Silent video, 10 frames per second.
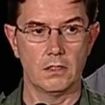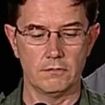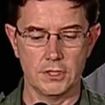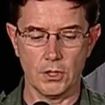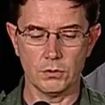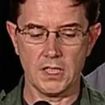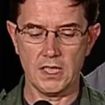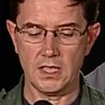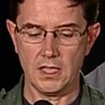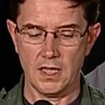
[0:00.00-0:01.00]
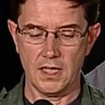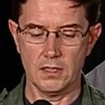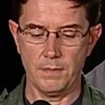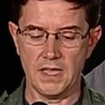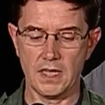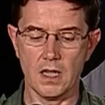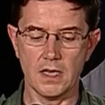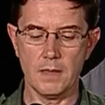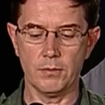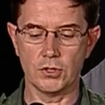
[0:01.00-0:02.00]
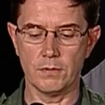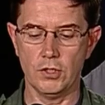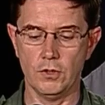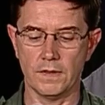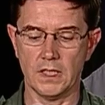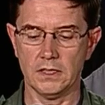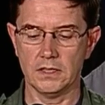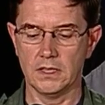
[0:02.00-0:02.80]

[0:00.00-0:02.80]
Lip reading: resulting in them being unable to maneuver,